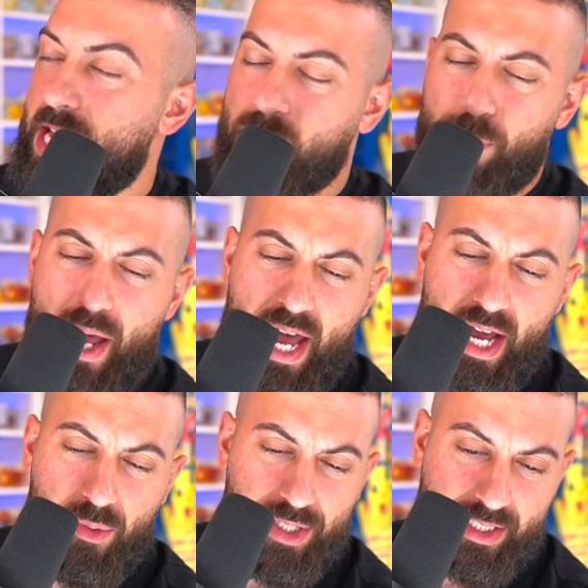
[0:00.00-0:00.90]
Next
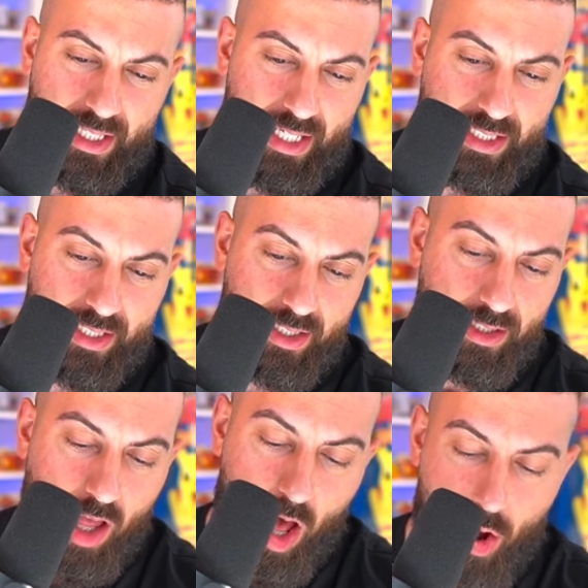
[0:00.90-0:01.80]
pack. What is this?
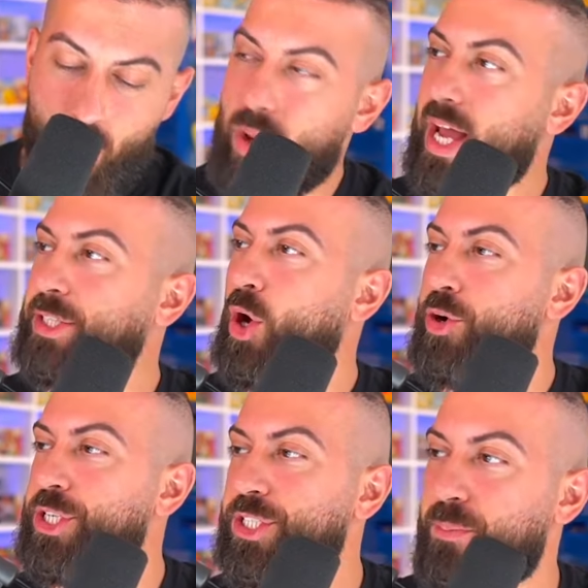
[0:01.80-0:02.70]
Oh, we got
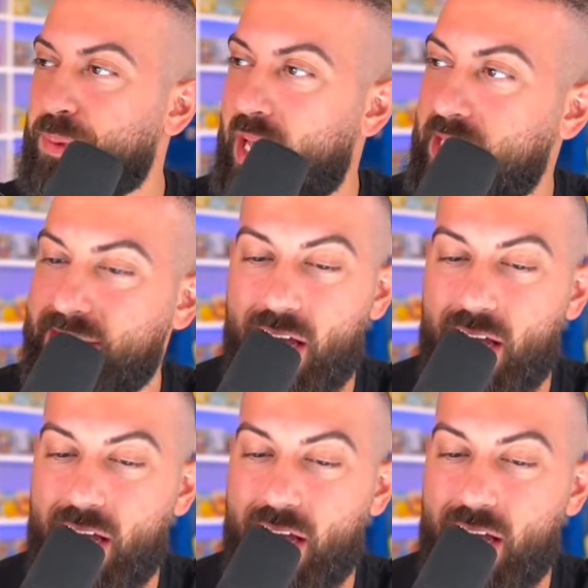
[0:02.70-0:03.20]
Darkness Ablaze.